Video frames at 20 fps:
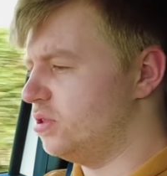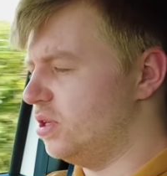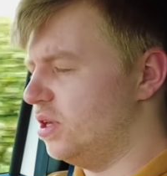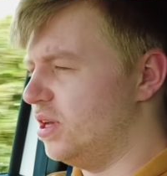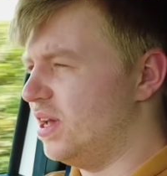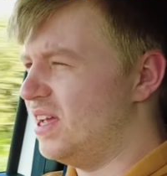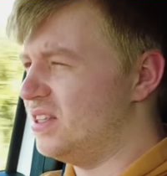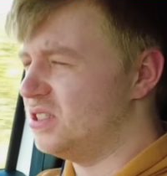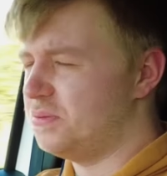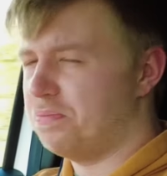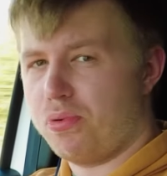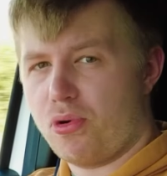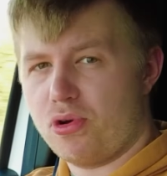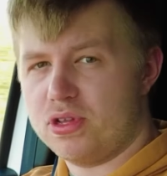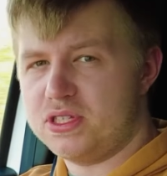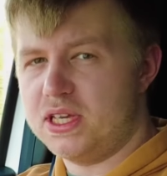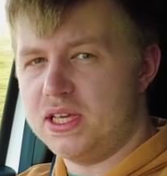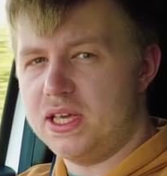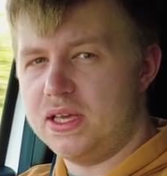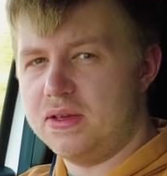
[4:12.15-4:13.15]
that it's
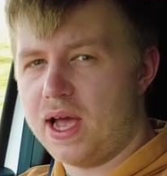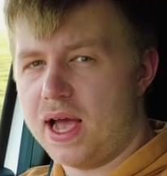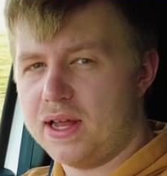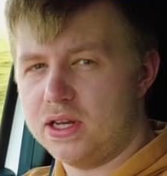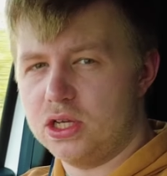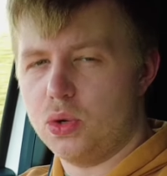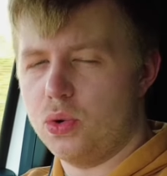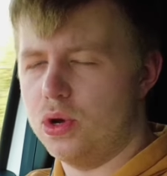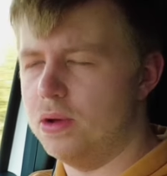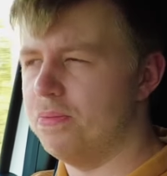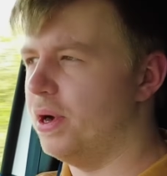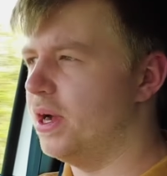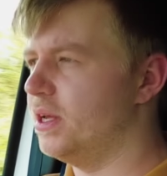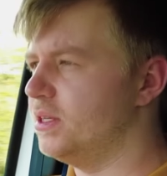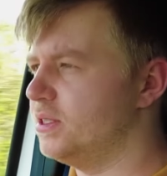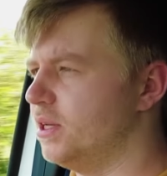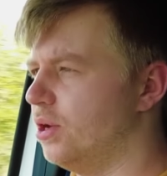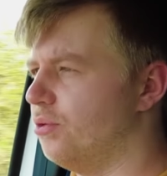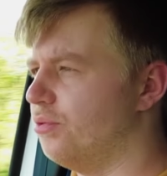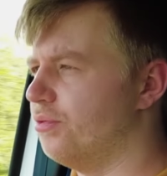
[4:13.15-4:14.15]
pretty adequate by
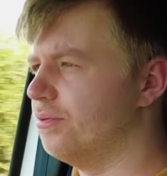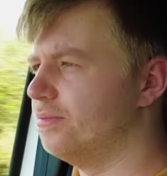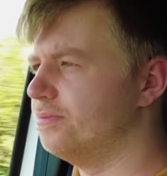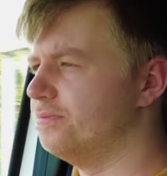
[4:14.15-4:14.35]
itself.